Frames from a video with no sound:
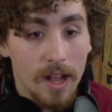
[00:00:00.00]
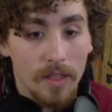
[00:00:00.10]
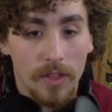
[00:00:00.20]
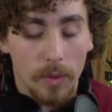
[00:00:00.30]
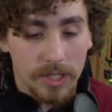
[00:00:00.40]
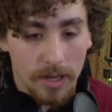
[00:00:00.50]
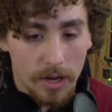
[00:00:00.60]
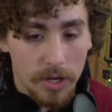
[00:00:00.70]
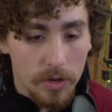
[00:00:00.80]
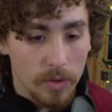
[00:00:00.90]
There was a
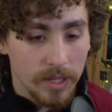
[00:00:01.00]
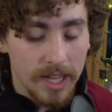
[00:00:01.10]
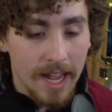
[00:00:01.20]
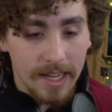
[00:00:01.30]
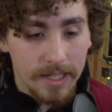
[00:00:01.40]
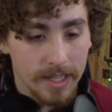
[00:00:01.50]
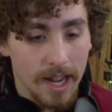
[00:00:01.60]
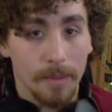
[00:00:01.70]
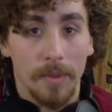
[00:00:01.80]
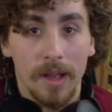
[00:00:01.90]
New York Yankees
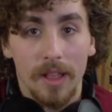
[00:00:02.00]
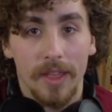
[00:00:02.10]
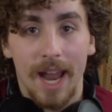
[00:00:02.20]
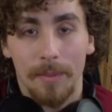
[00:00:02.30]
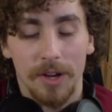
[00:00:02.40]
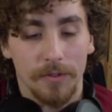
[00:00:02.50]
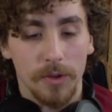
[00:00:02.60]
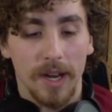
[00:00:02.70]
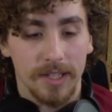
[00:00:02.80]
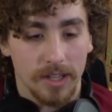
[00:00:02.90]
game that happened a few
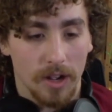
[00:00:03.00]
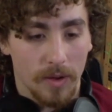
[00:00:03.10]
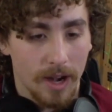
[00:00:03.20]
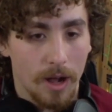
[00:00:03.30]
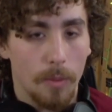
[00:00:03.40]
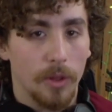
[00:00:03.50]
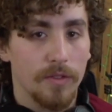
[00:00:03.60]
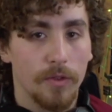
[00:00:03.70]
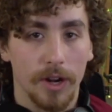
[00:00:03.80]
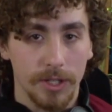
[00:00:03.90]
days ago, and I'll play
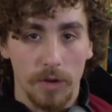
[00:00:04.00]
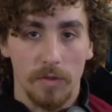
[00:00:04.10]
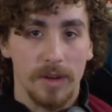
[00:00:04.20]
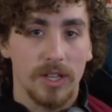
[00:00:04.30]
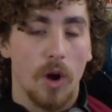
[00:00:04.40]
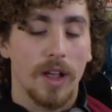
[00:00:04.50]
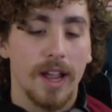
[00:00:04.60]
footage over me talking here.